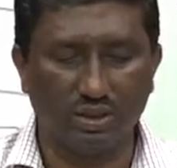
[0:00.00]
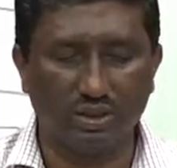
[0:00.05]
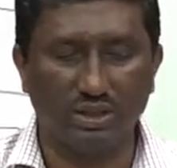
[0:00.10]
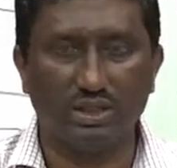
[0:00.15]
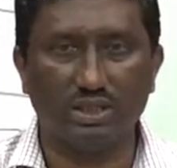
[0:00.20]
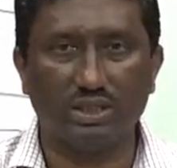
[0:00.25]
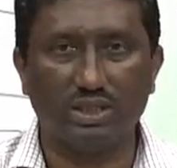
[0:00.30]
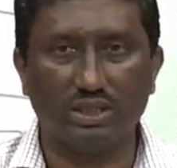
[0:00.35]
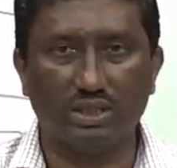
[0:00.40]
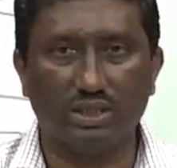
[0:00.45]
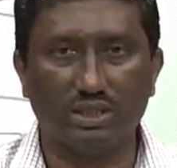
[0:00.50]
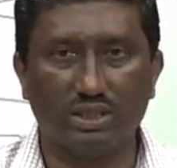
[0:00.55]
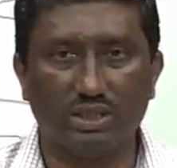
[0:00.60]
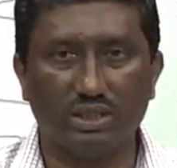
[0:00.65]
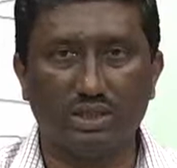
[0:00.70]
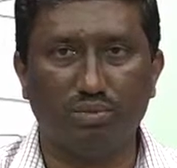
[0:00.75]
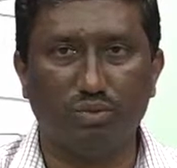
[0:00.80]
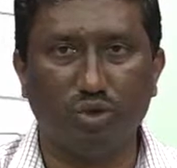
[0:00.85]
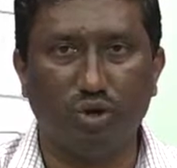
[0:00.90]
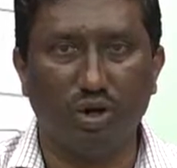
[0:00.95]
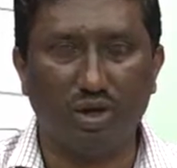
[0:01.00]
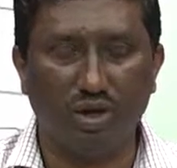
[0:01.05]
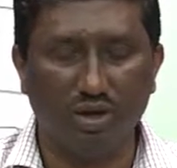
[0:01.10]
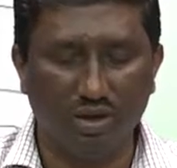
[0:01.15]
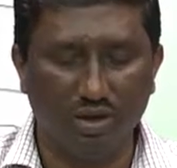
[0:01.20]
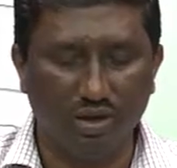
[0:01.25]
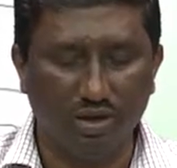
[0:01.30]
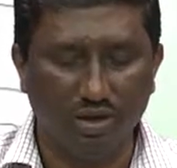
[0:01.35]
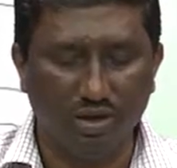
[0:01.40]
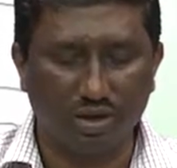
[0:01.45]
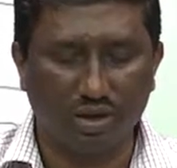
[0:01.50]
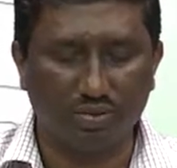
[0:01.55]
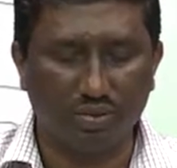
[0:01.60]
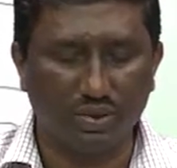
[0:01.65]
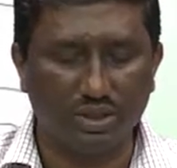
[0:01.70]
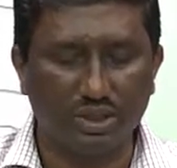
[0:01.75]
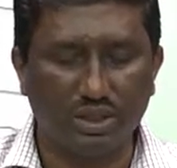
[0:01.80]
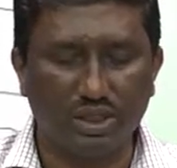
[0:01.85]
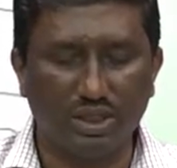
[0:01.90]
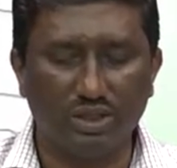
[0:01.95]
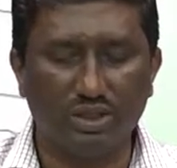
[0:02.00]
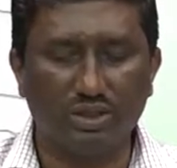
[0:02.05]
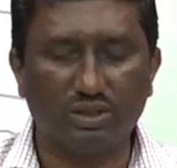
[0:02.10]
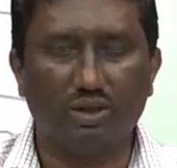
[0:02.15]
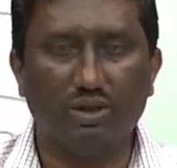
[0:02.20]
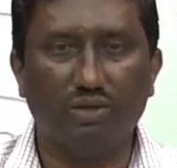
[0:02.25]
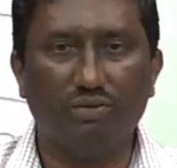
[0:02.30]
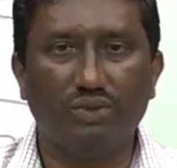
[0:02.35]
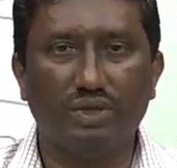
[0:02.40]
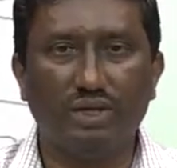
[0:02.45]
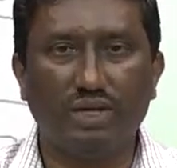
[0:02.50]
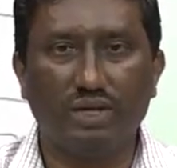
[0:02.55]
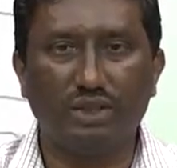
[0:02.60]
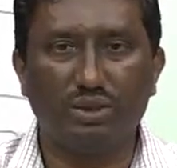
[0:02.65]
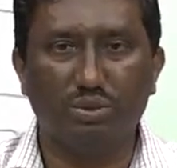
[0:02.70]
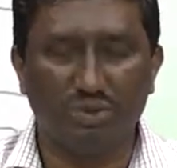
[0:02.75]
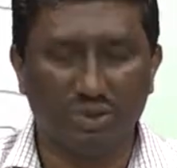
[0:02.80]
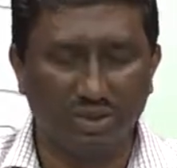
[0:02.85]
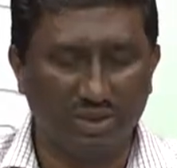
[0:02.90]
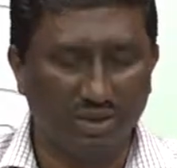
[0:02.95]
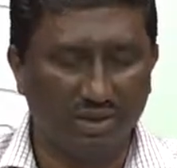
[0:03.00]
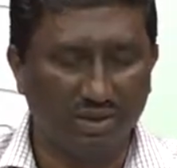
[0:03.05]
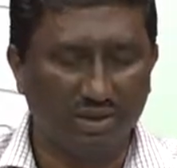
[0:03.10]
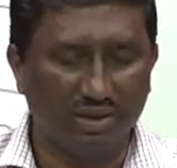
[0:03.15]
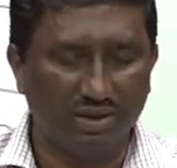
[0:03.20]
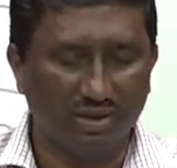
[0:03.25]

This is just a system model representation of the transmission